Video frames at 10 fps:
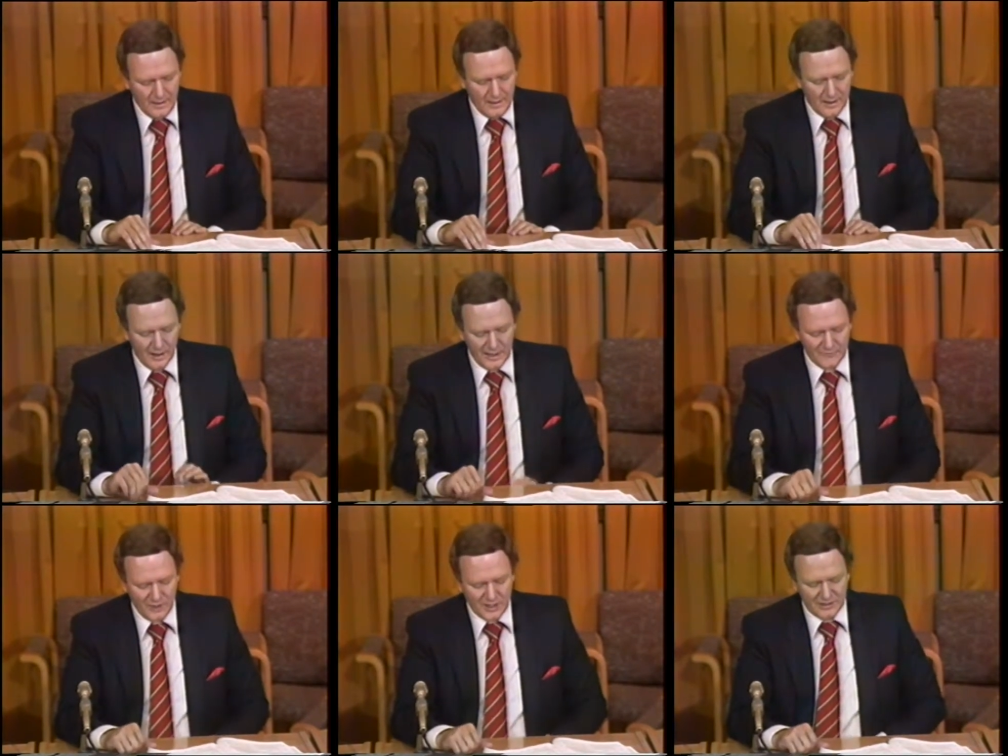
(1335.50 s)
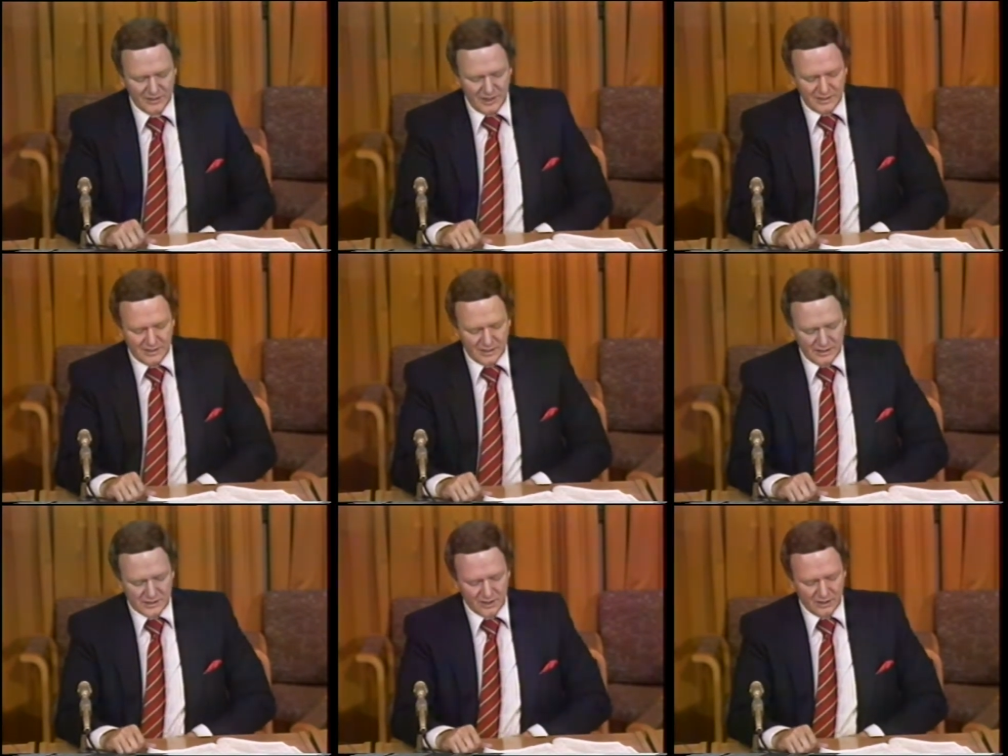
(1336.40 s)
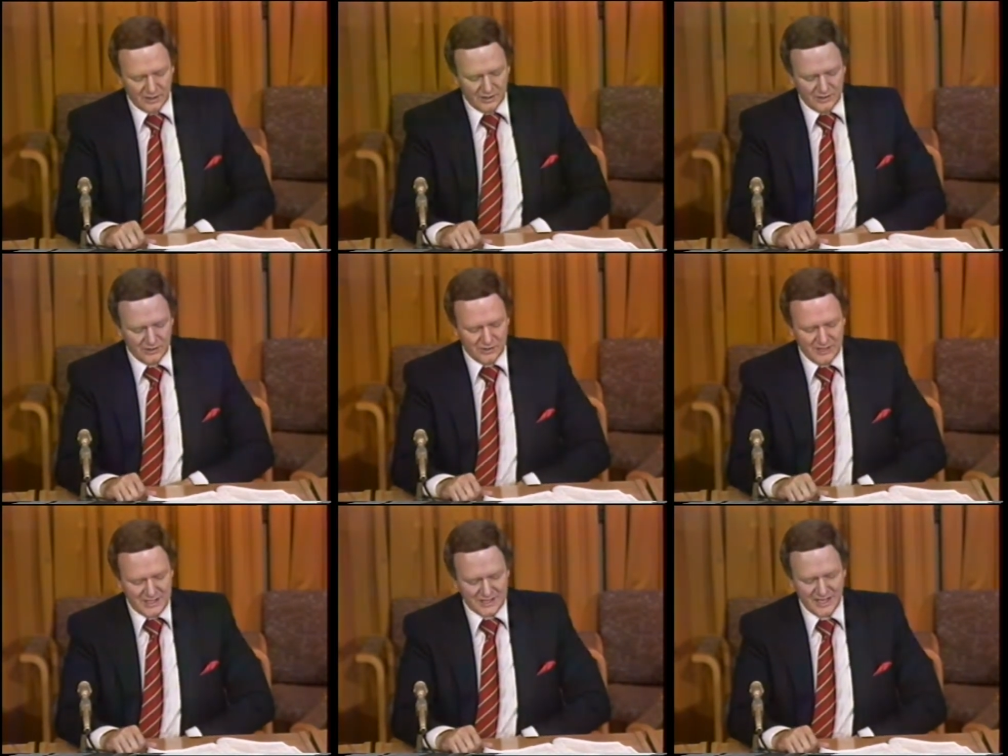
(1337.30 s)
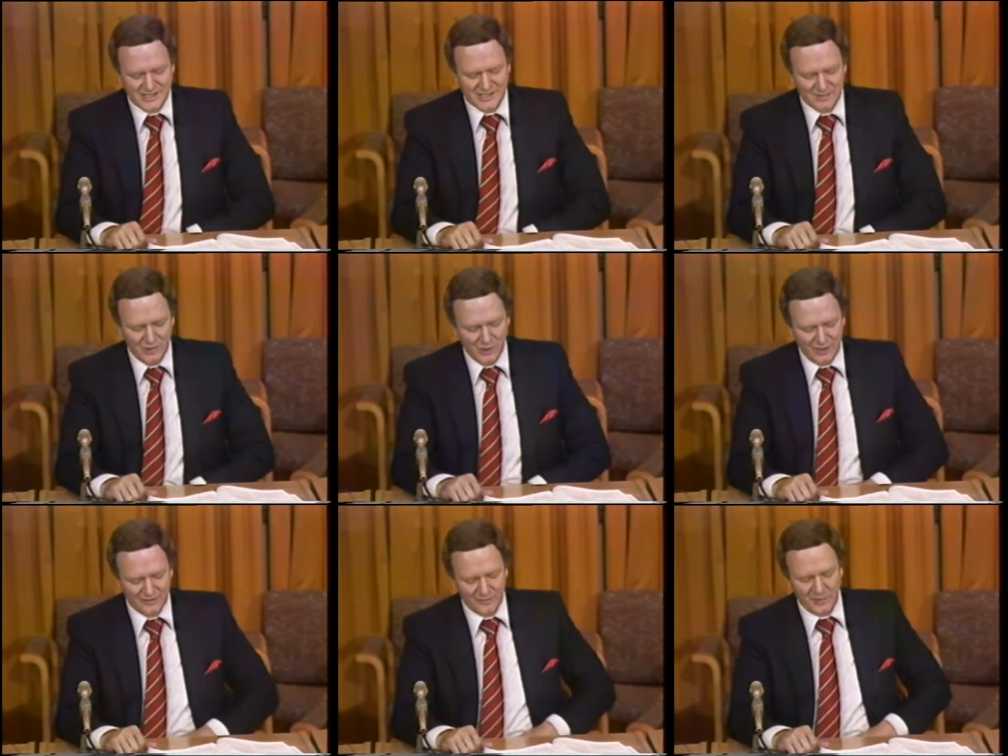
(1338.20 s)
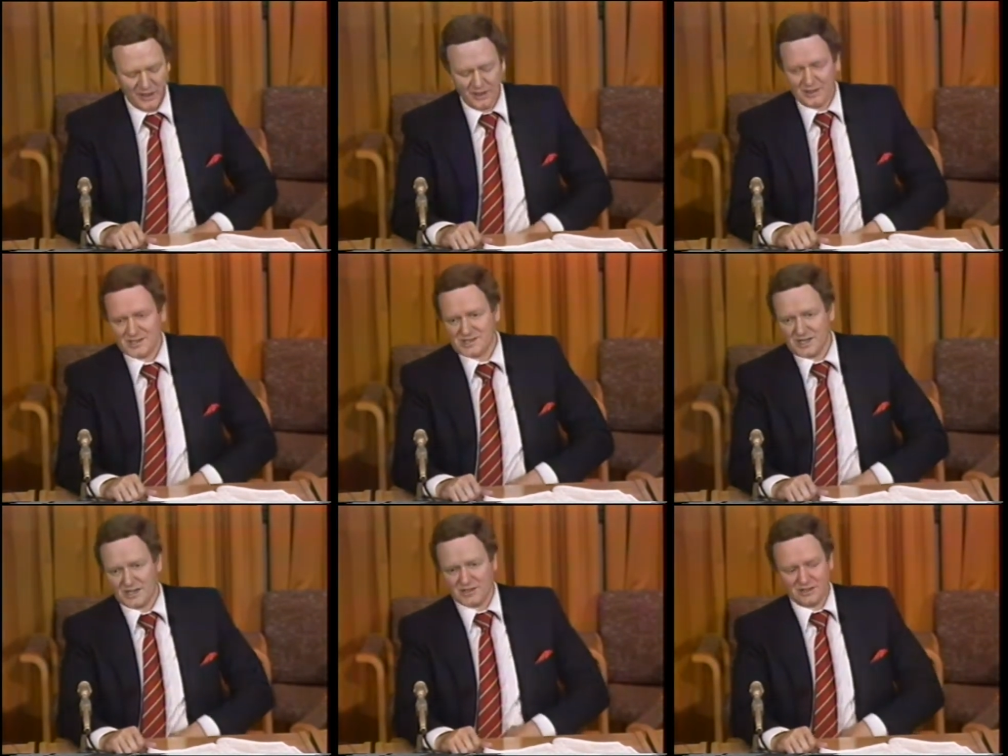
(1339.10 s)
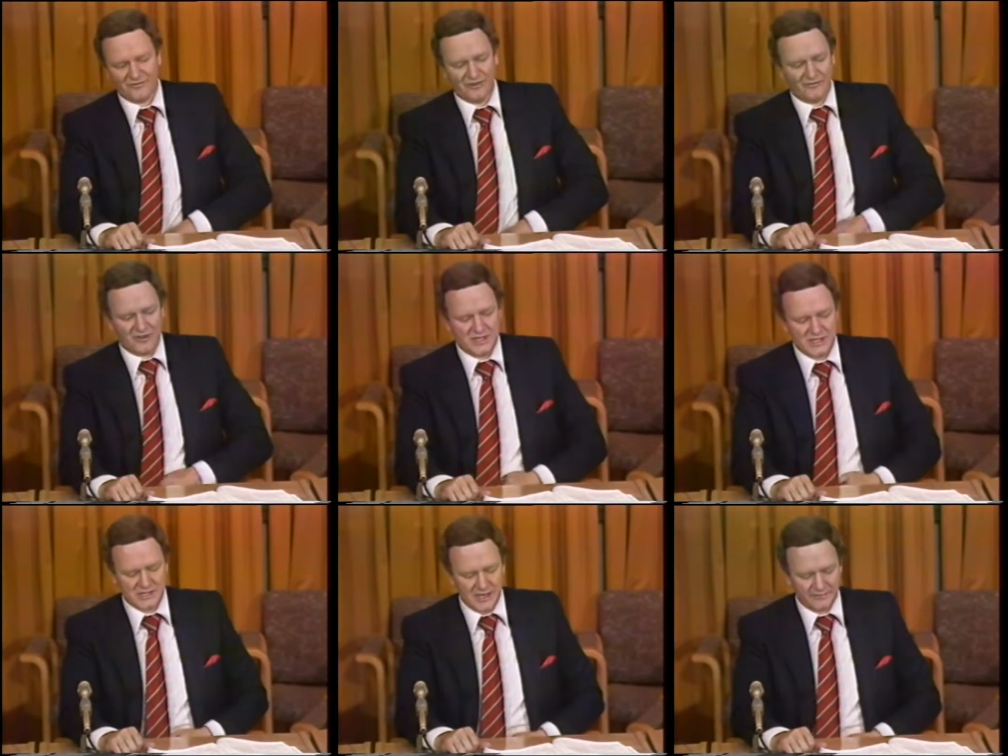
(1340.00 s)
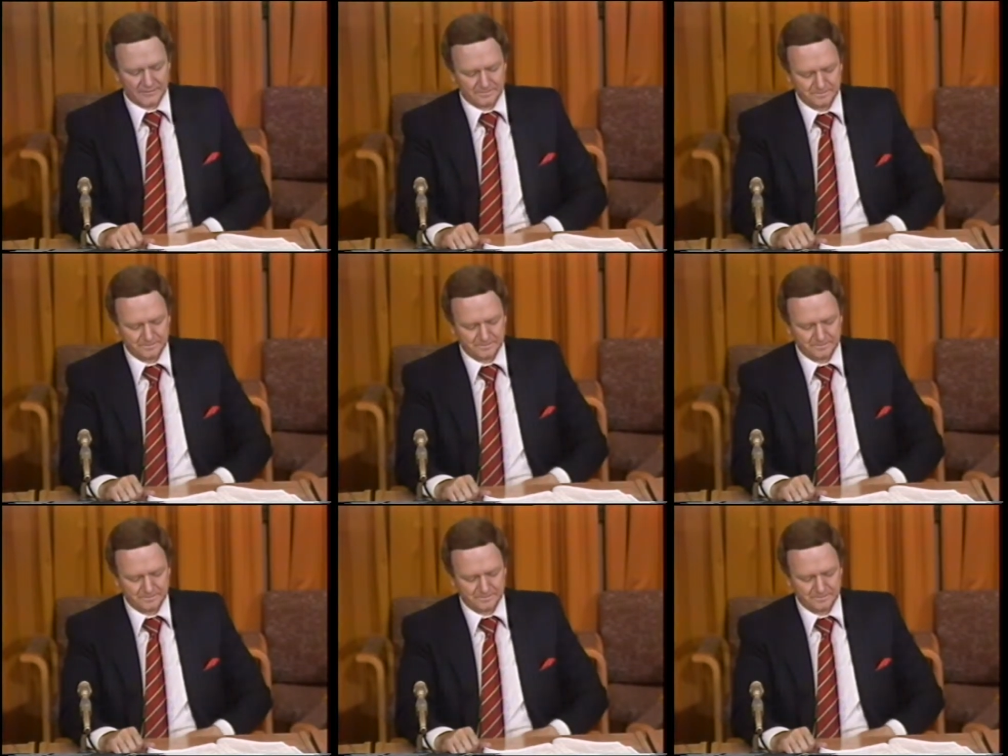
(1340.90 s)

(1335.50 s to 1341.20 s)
All right, if we can then uh, turn to the testimony of parent, section 57.